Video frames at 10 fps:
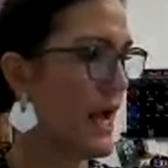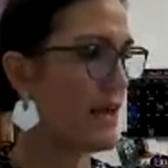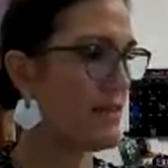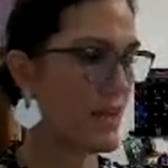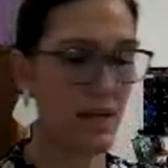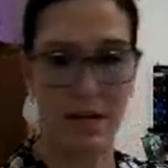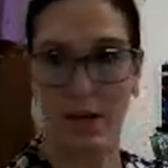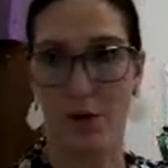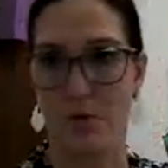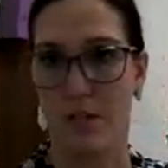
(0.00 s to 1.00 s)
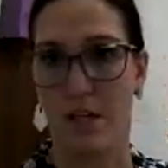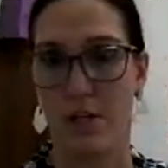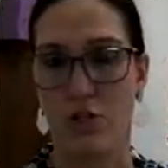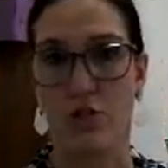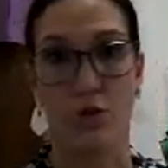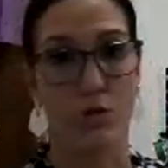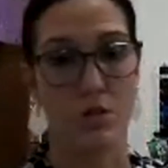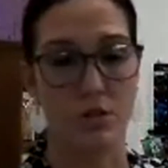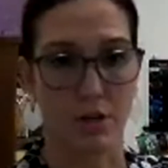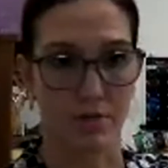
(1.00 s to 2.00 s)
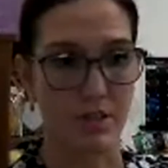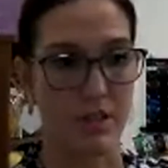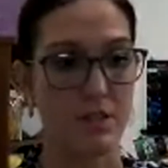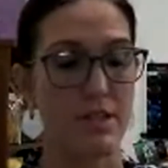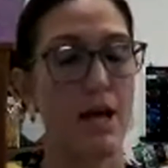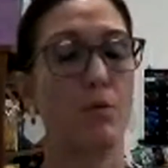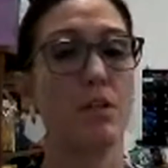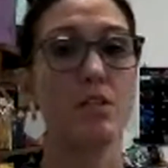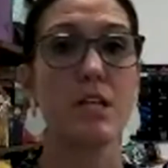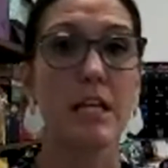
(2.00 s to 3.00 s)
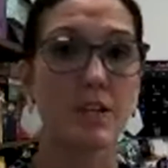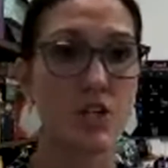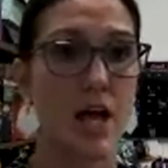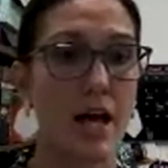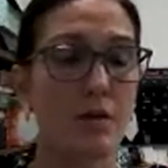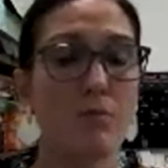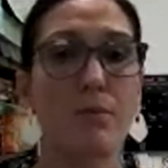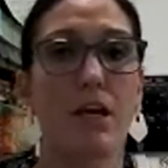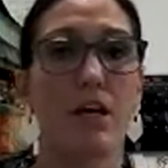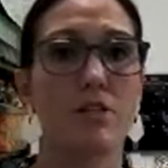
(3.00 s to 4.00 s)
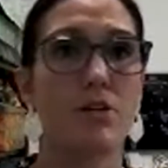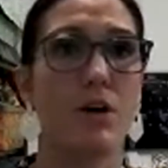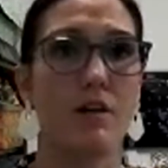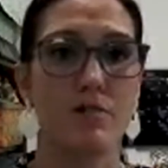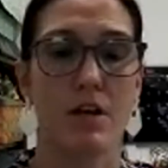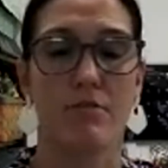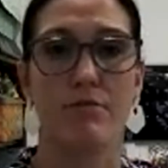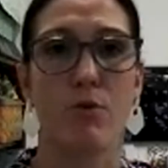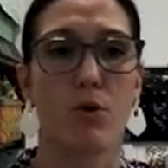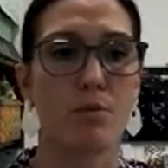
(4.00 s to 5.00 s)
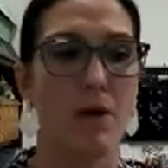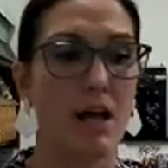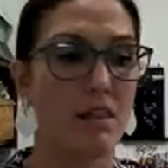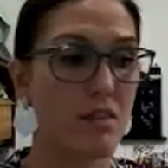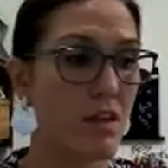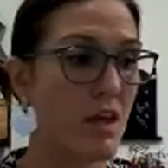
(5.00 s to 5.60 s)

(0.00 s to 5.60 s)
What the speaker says: And then it goes into the services. Now with TSHAC, because you have to have 4 months,